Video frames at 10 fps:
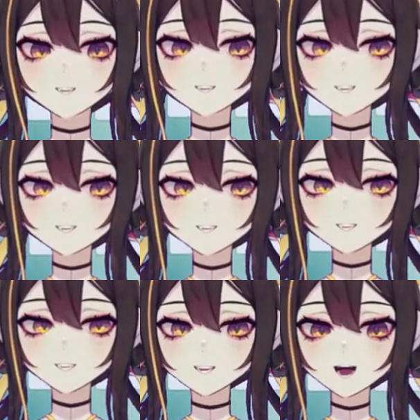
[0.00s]

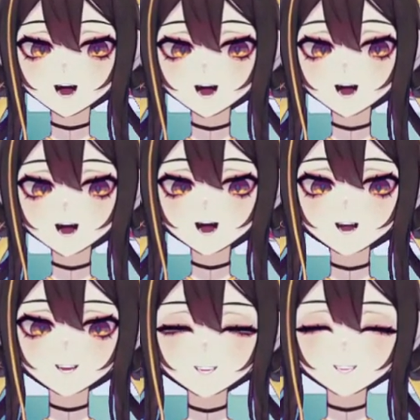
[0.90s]
Adidas. Uh,
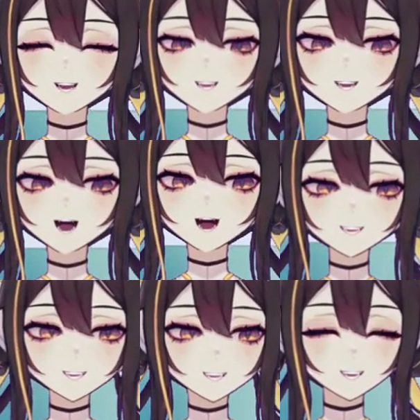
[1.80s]
uh, that's not
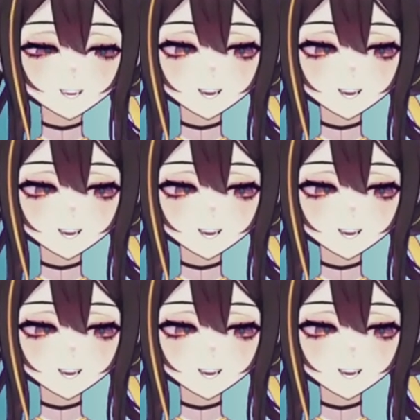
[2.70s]
Adi.